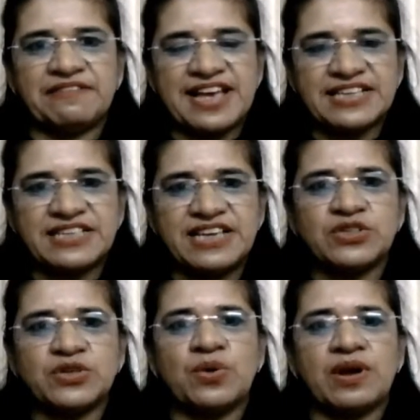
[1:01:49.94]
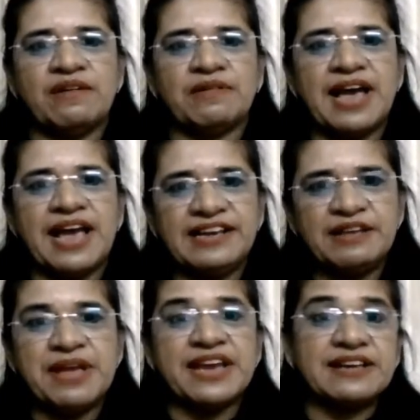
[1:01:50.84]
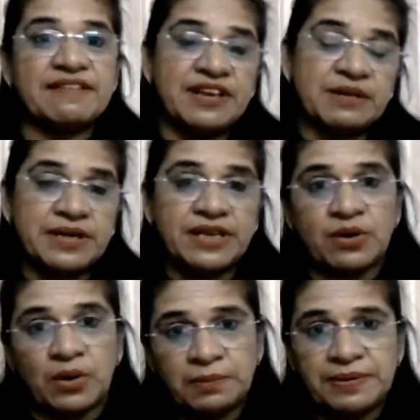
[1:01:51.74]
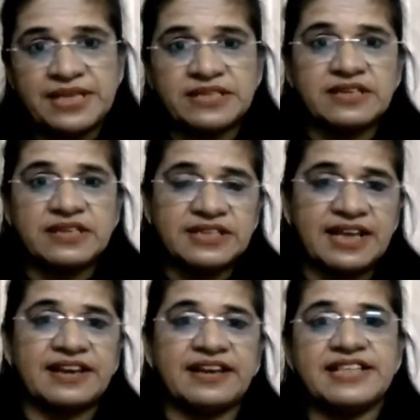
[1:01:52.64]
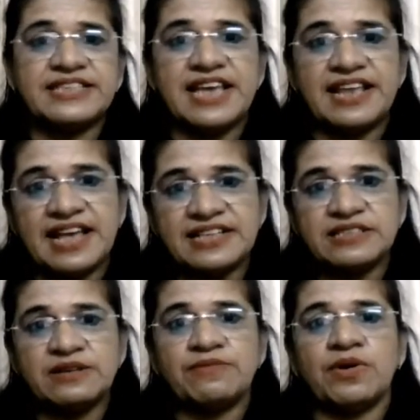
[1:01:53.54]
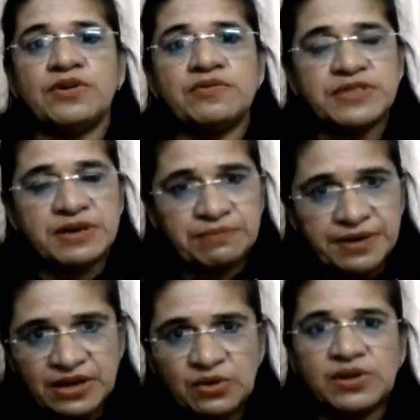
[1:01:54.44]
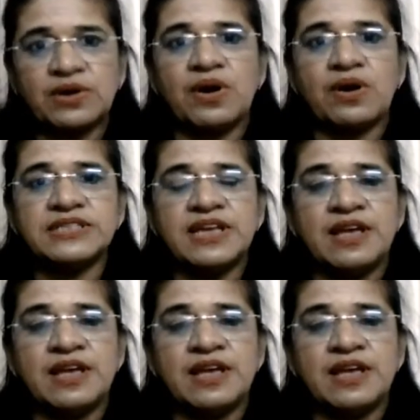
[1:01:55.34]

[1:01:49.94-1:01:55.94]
vaccine, so kindly make it available in all places and let's enhance the volumes and bring down the cost,